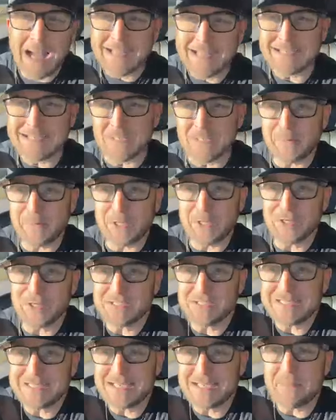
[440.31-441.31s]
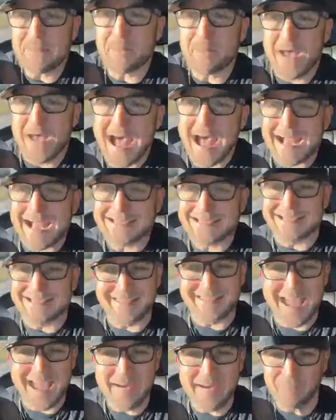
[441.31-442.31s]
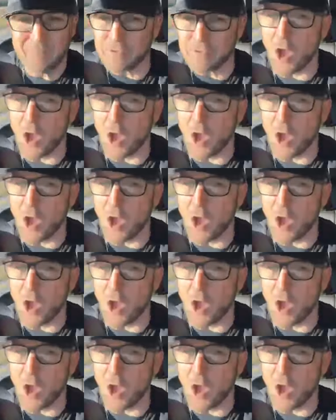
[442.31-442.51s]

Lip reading: Is it because it impacts them?